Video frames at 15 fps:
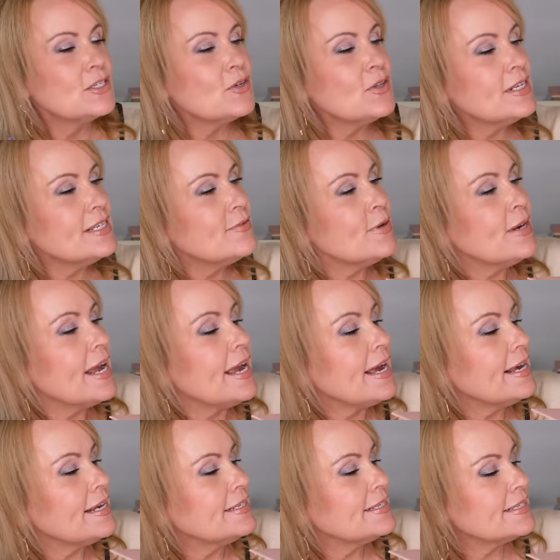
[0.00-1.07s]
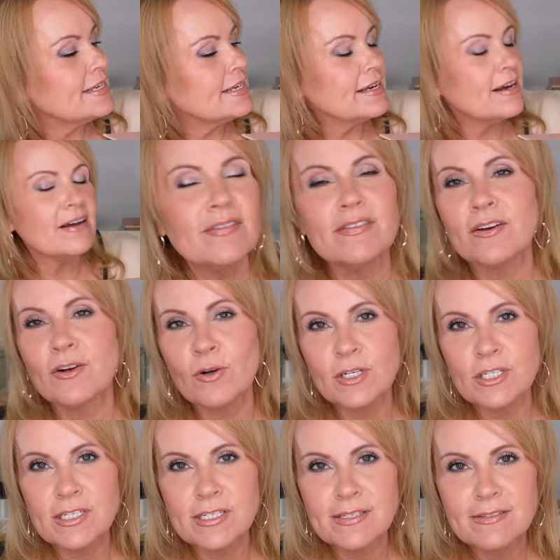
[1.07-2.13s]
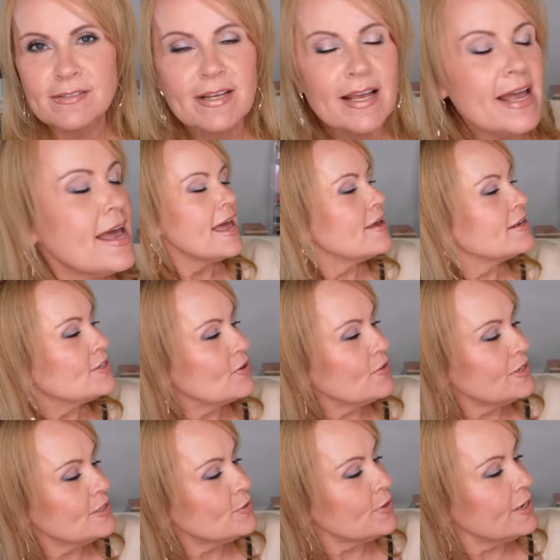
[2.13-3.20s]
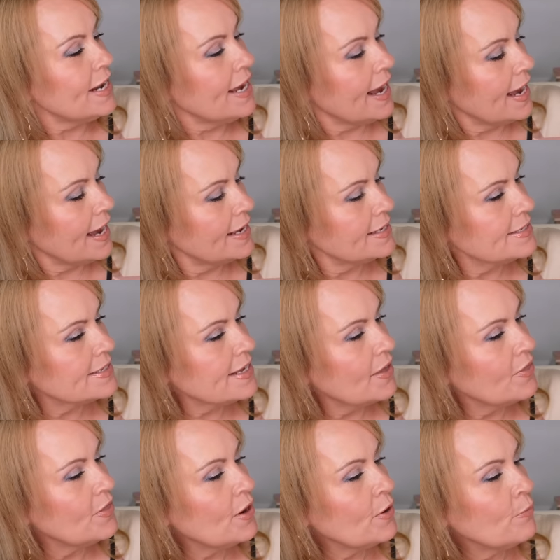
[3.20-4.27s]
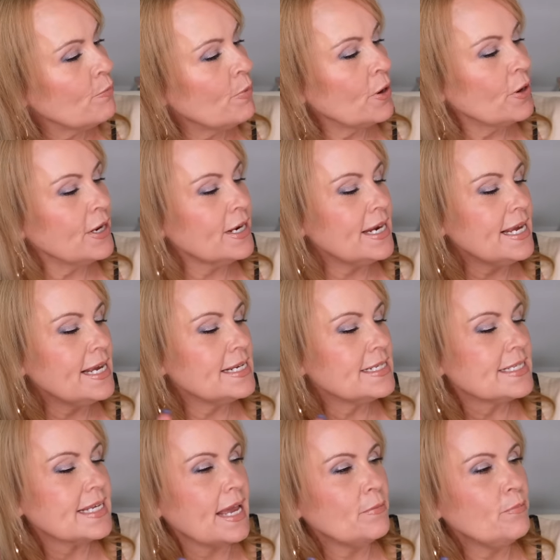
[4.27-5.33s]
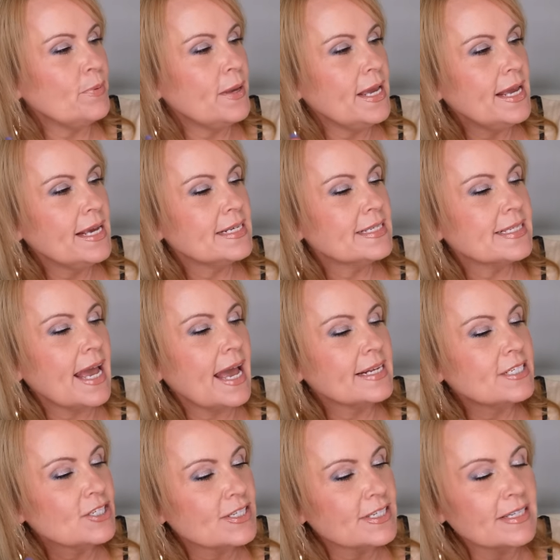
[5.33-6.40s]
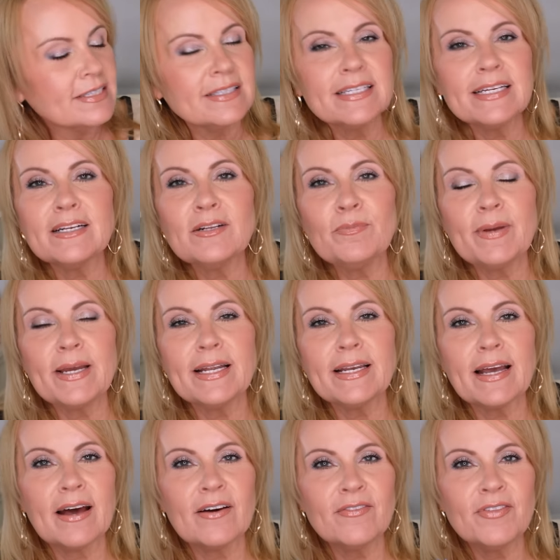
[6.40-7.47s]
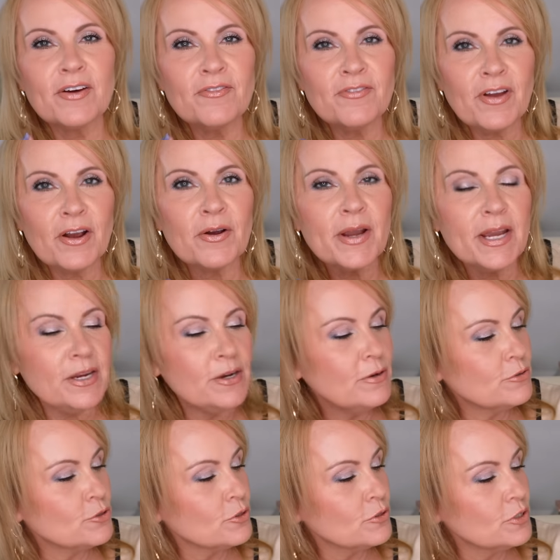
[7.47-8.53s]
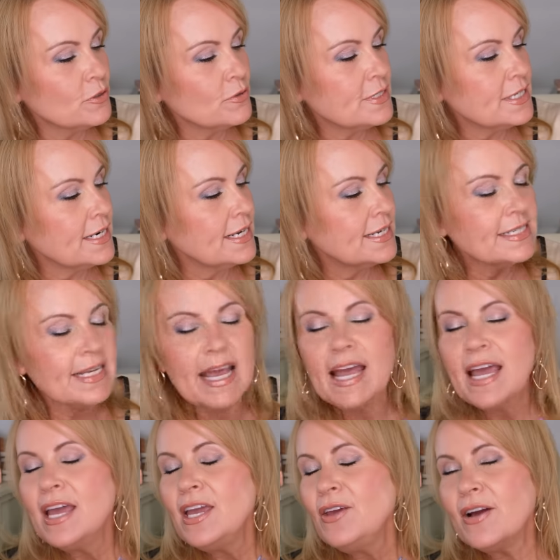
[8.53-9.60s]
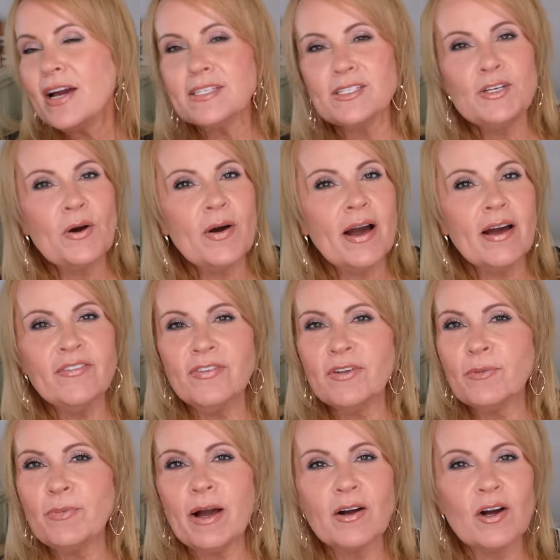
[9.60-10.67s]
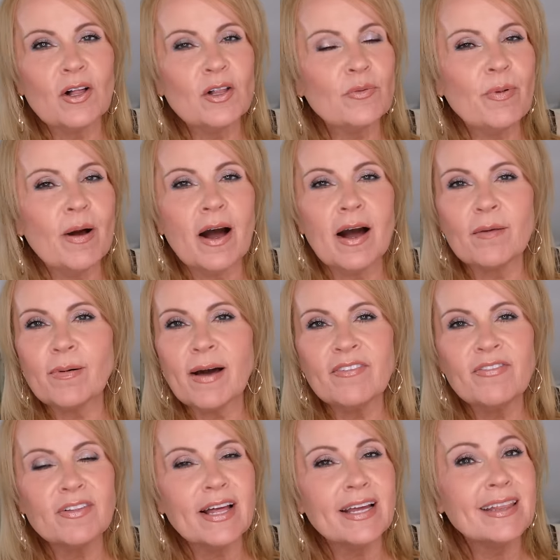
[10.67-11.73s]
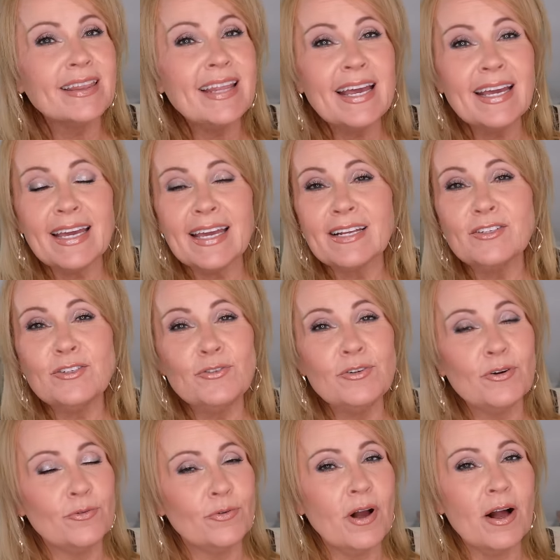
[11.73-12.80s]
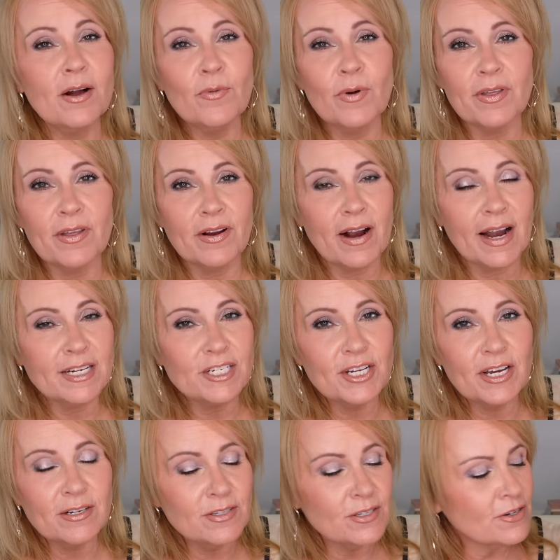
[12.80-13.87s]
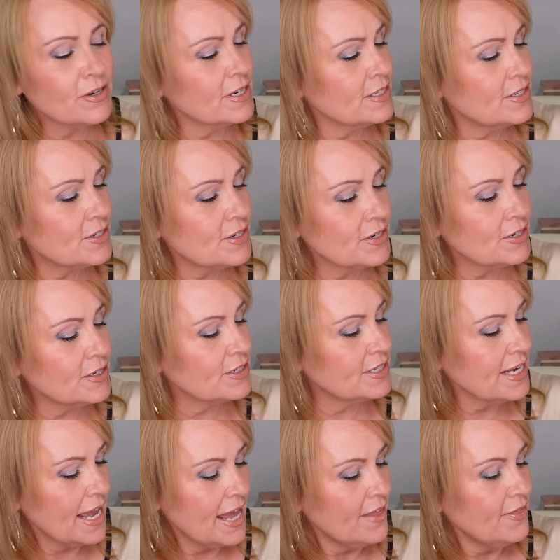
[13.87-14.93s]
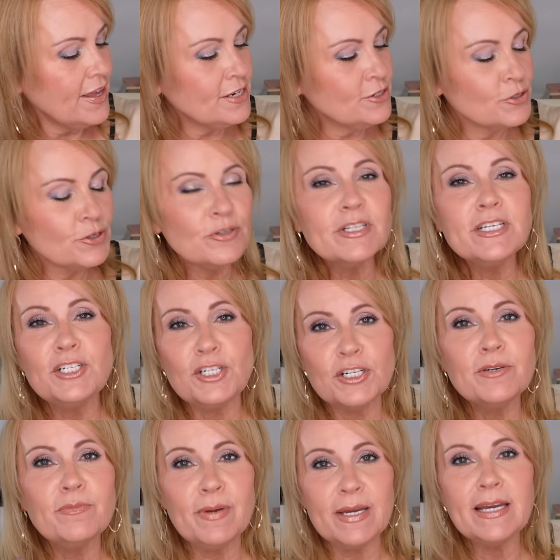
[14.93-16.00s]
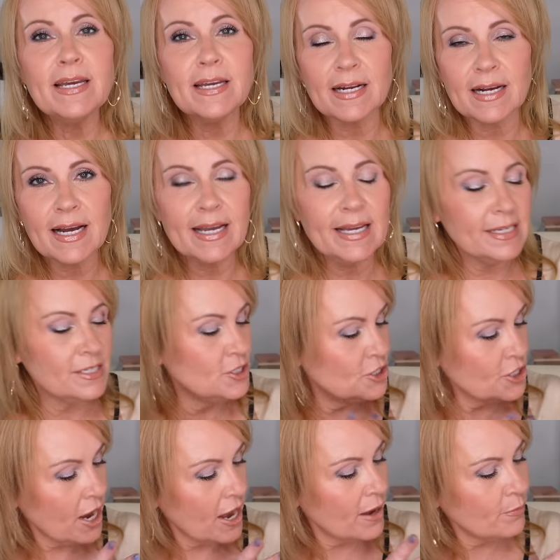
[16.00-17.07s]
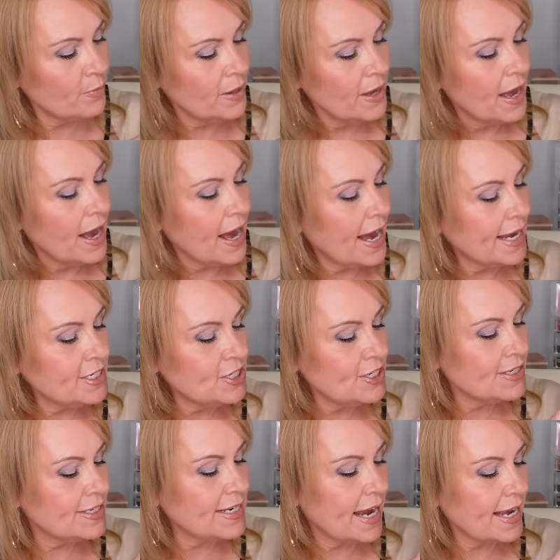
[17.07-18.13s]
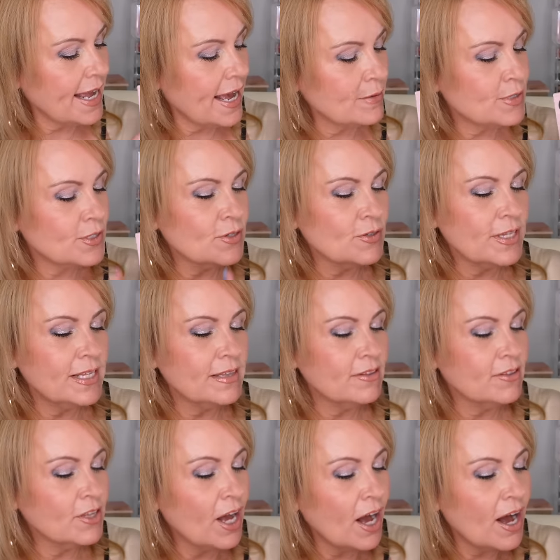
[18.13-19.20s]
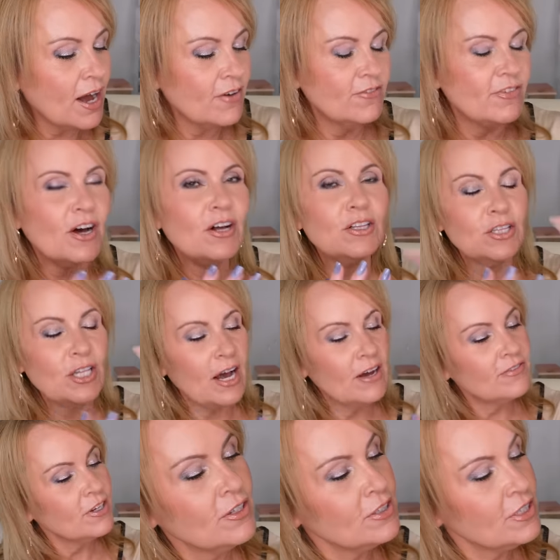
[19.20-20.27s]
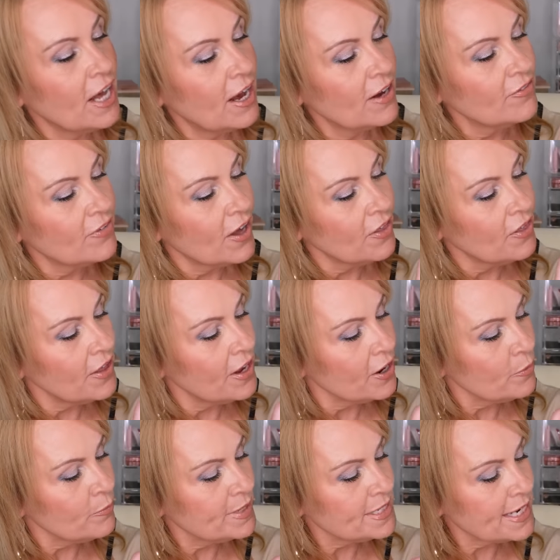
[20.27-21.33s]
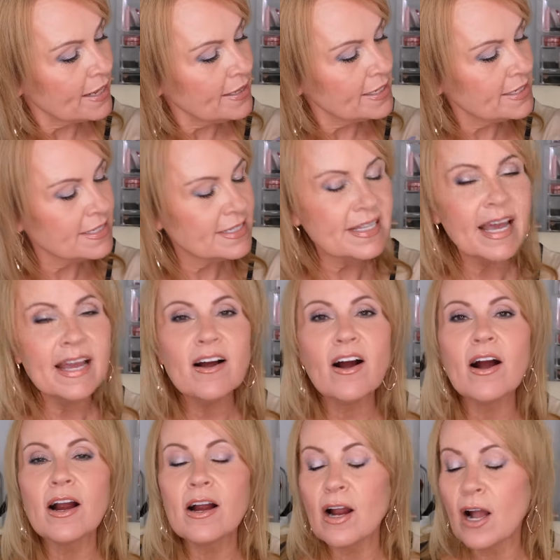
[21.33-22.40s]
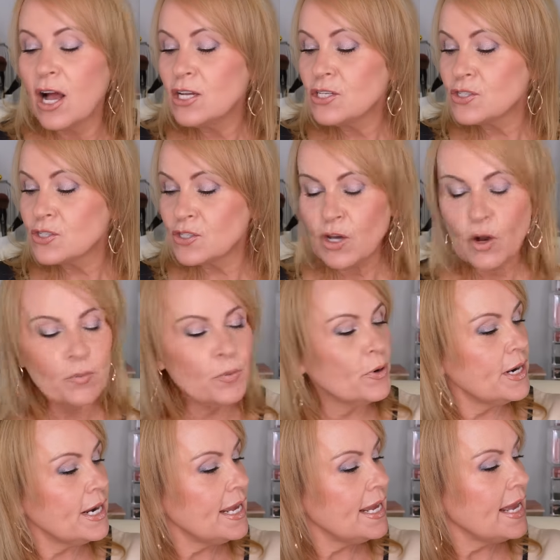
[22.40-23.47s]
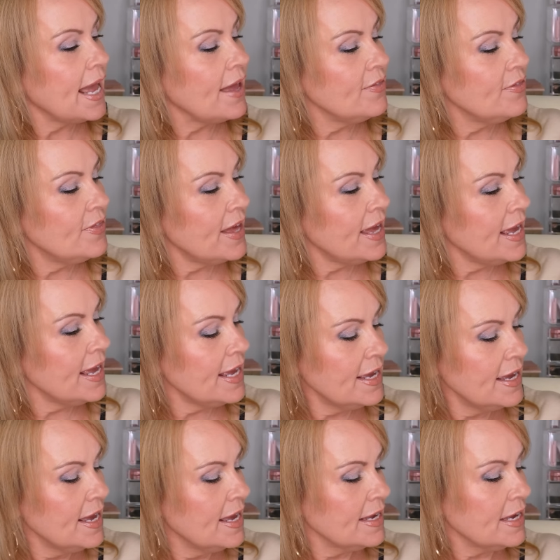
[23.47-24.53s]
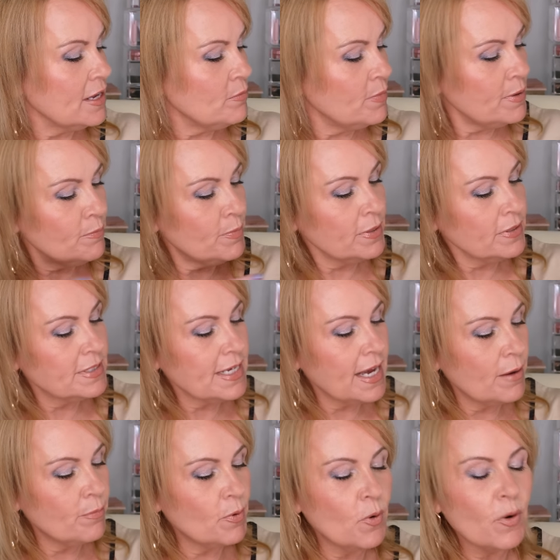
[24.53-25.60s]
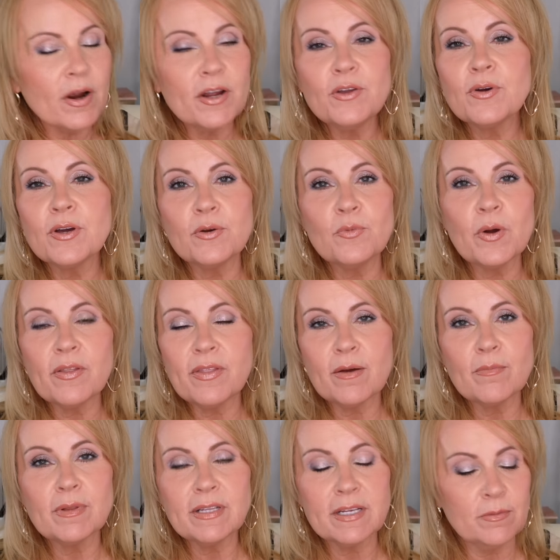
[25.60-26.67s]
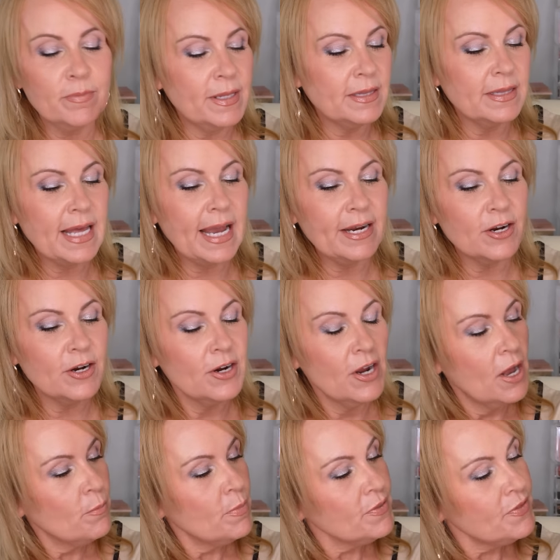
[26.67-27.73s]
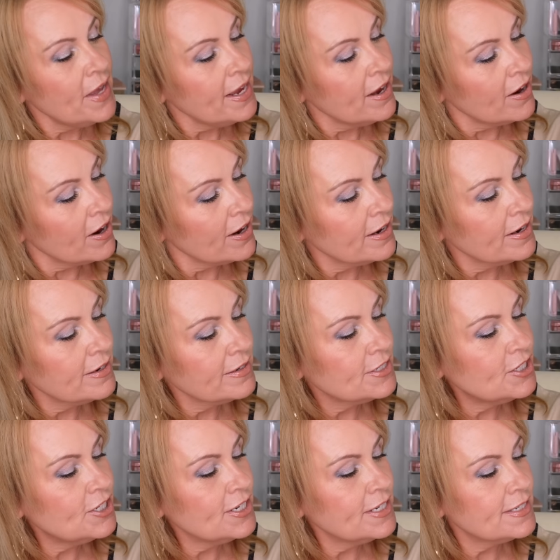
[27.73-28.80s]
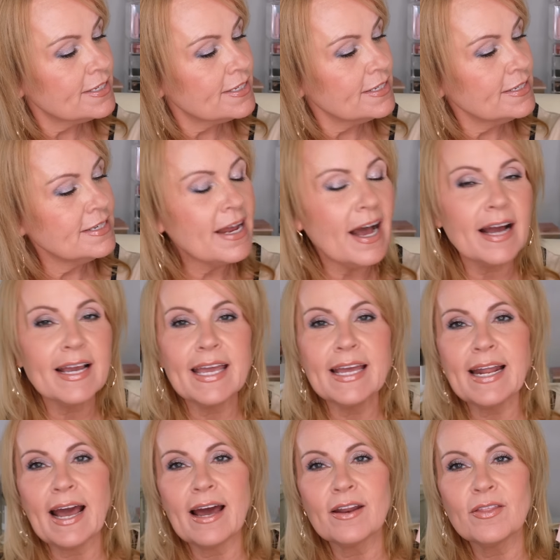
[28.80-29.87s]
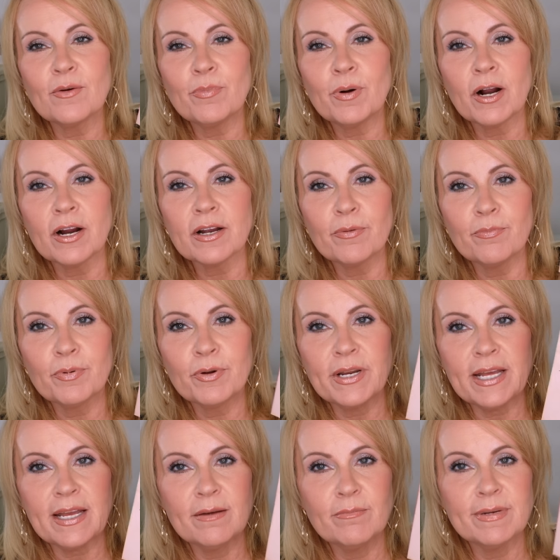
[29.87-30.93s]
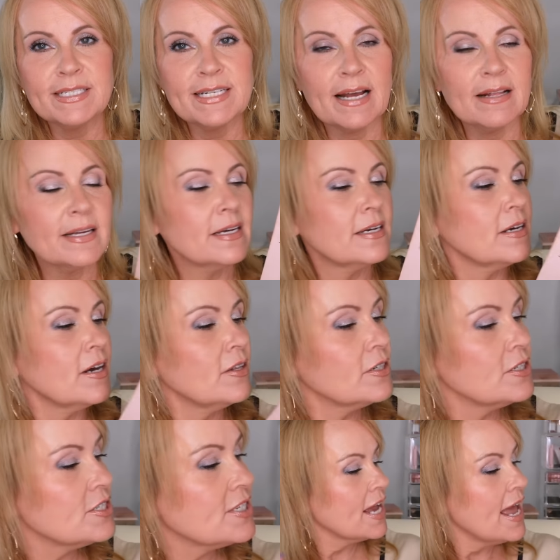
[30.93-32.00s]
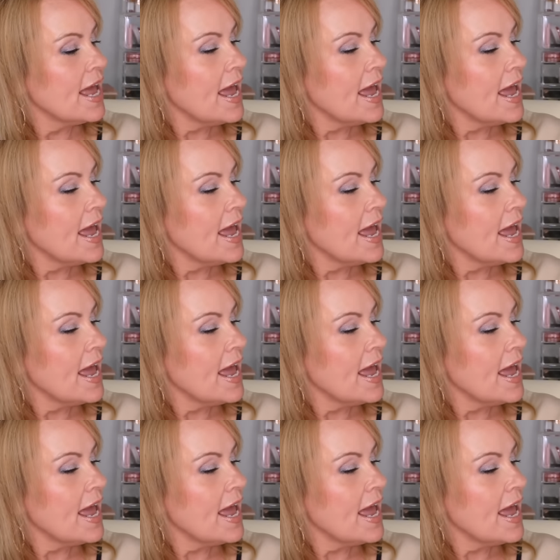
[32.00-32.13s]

So this one has, they're gorgeous. So this one has their burgundies and pinks and just a little bit of the very neutral tones in it. You guys know how I feel about ColourPop. I feel like they can do no wrong where their eyeshadows are concerned. They truly should be in a high-end shop. I just, I absolutely love, love, love their metallics. They are so pretty and they can be built up or you can wear them a little bit lighter, but they are just knock it out of the park pretty metallic colors.